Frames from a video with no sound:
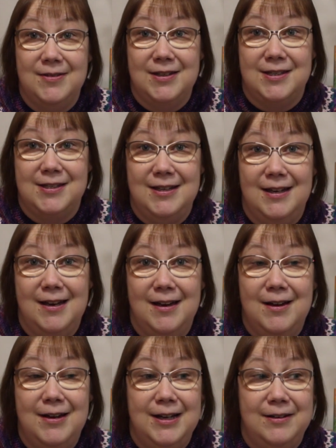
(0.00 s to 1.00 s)
this
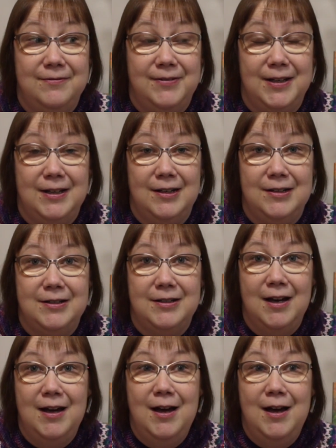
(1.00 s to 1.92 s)
year in Finland.